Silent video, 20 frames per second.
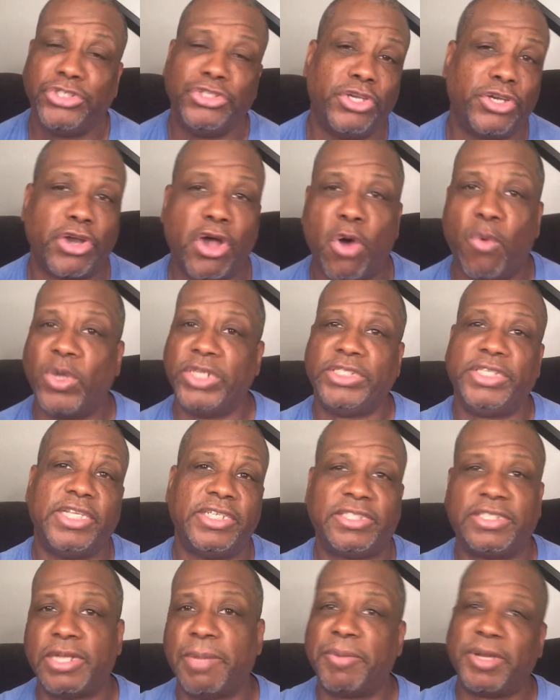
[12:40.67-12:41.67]
you can always
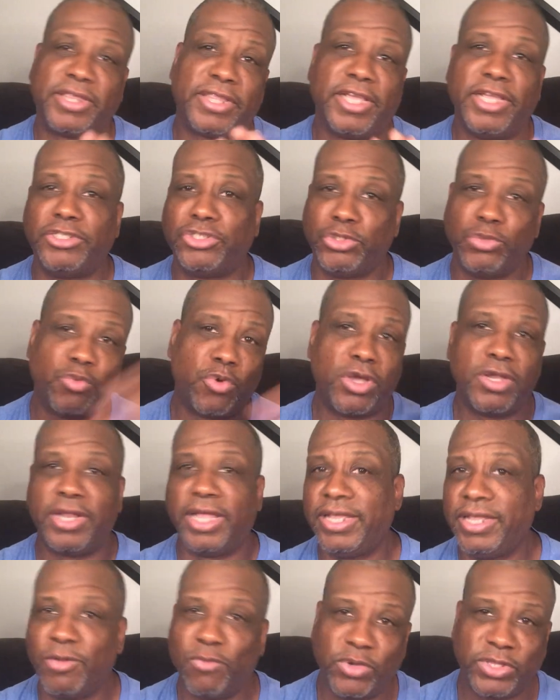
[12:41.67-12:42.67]
get some of the things you want,
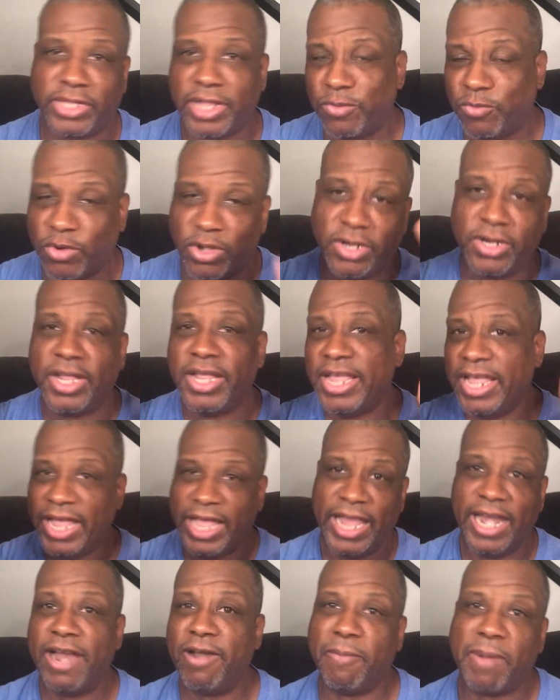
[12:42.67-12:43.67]
they get what they want,
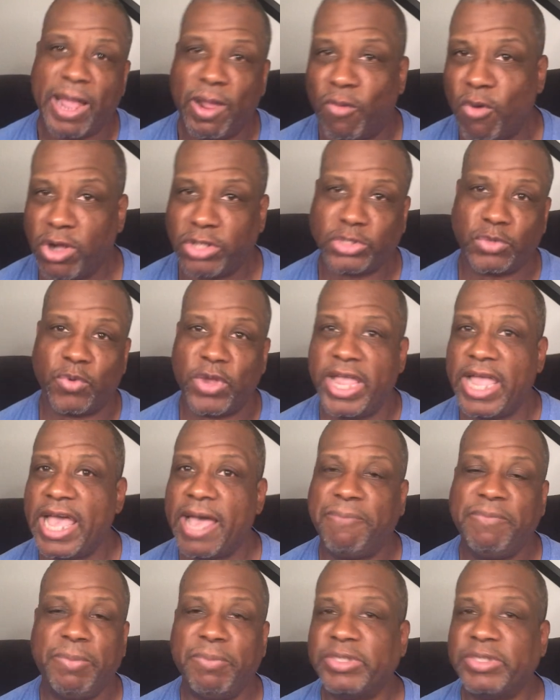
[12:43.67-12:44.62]
and everybody walks away happy.